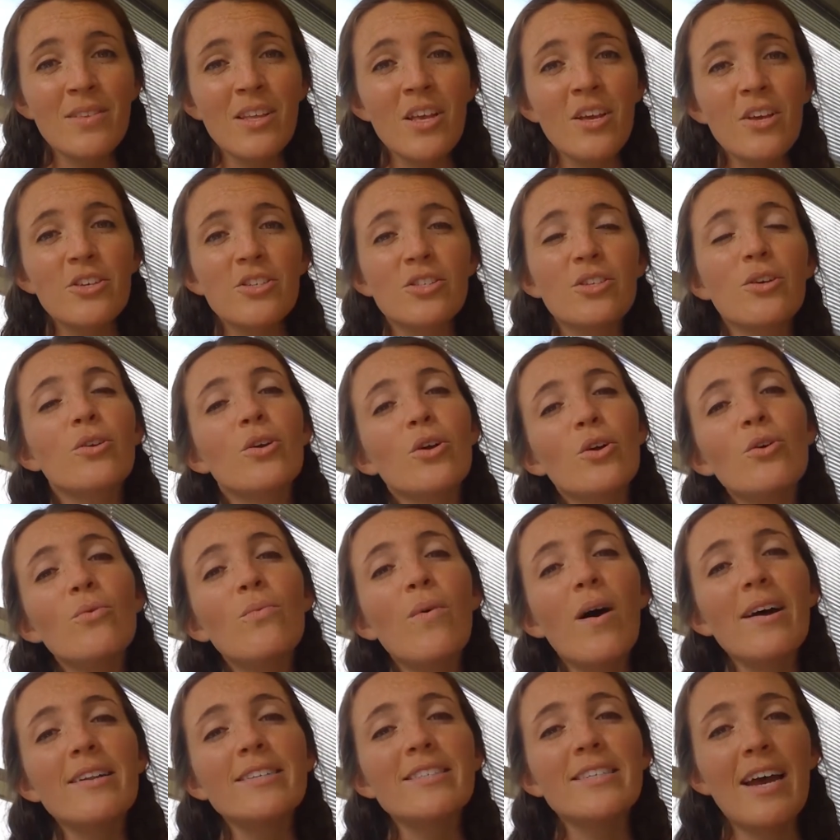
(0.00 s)
So you'll
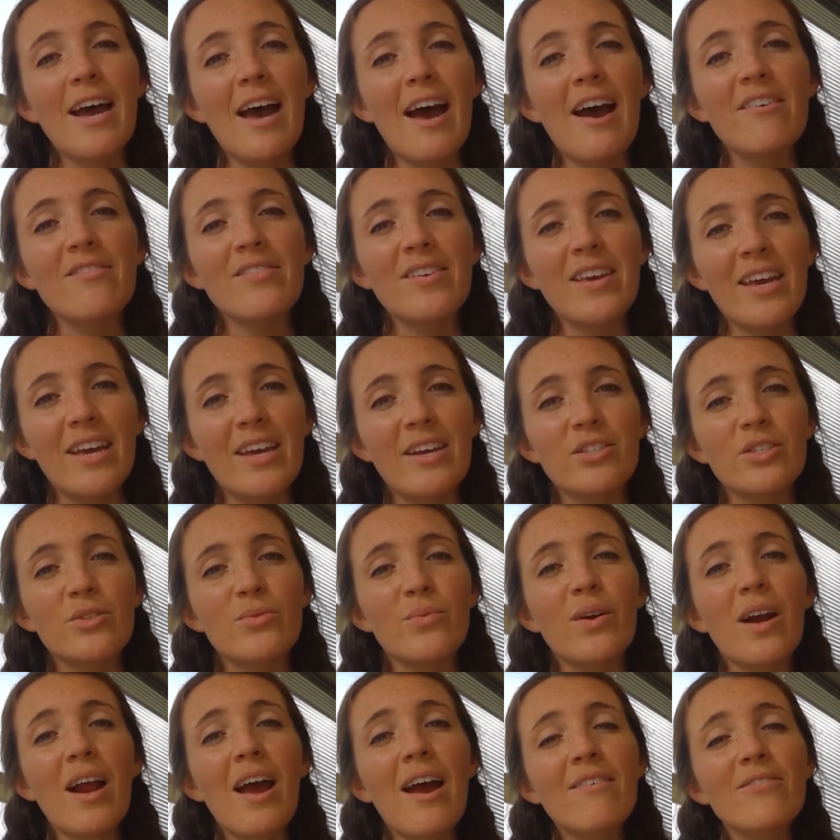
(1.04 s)
want to have kits
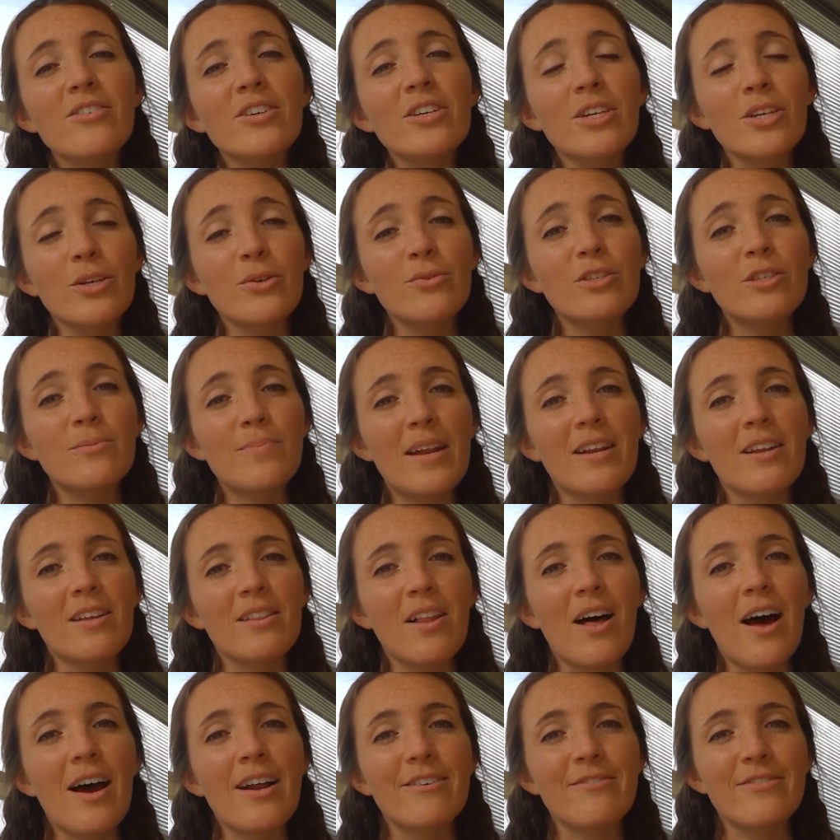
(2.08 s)
wherever you spend a
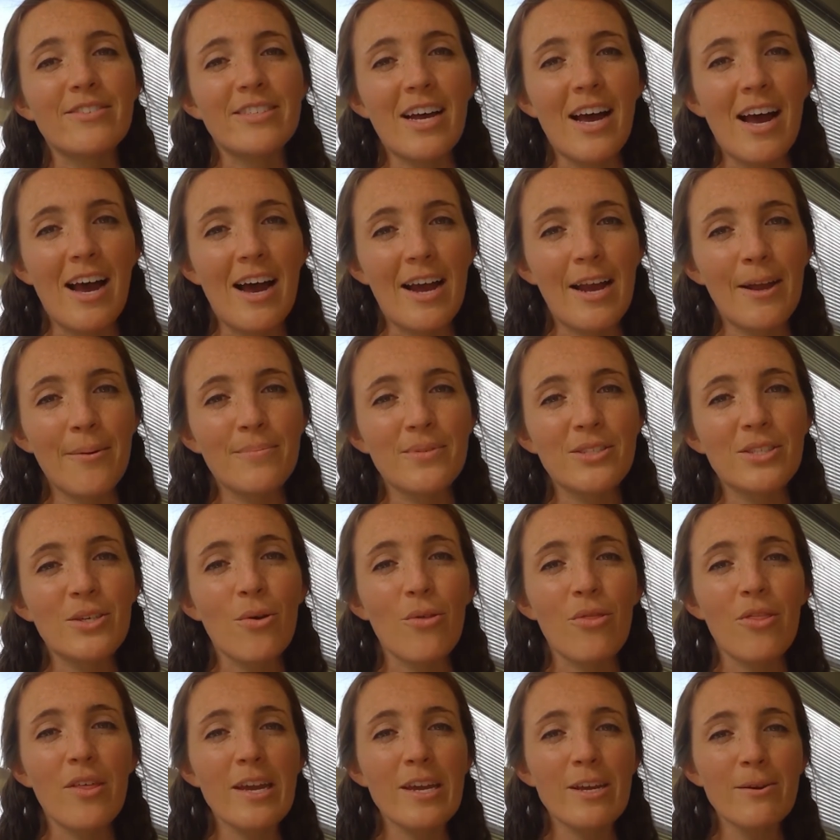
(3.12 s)
lot of time. So
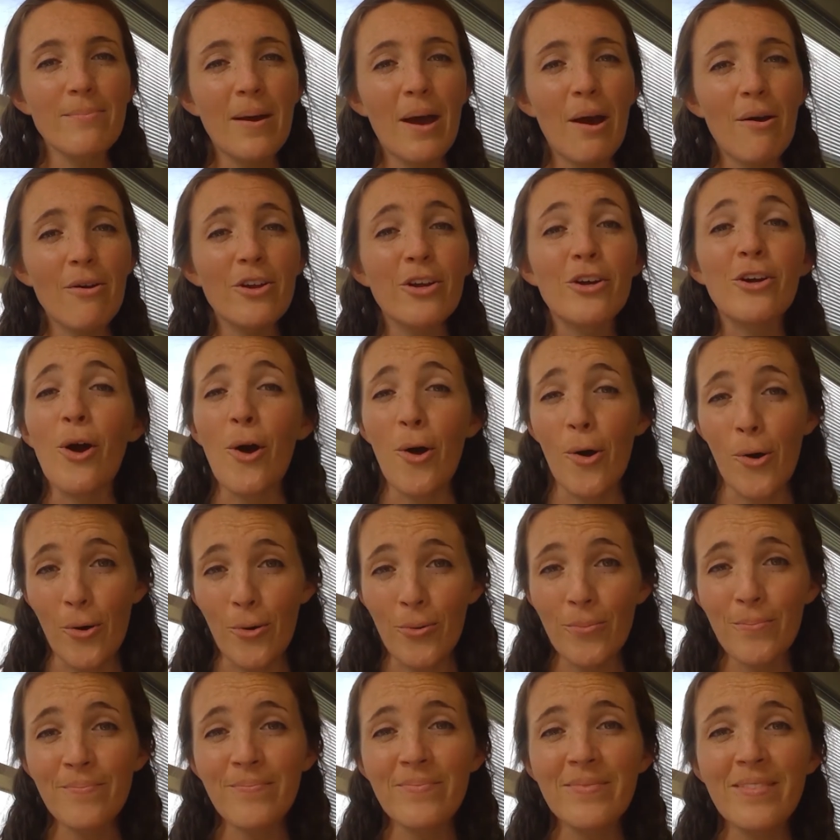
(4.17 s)
think about your
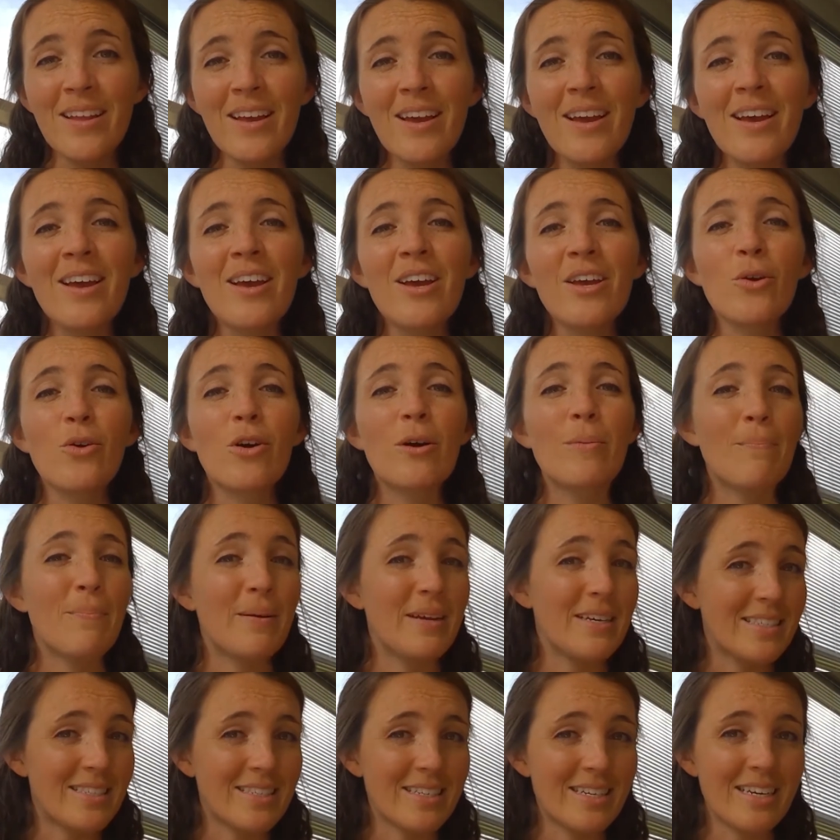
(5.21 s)
home, your
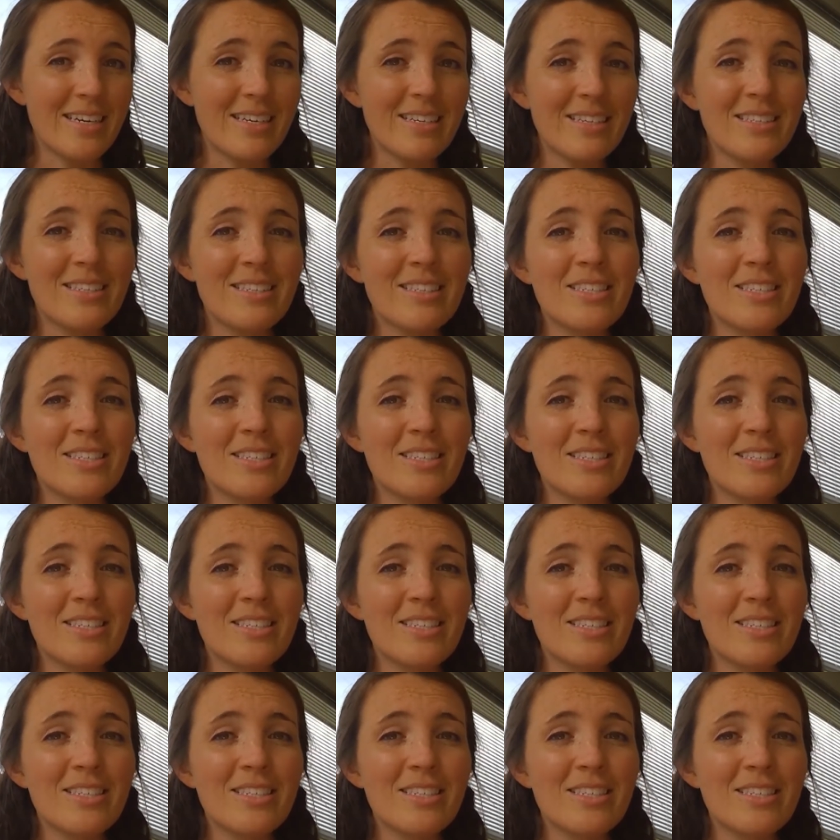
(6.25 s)
business,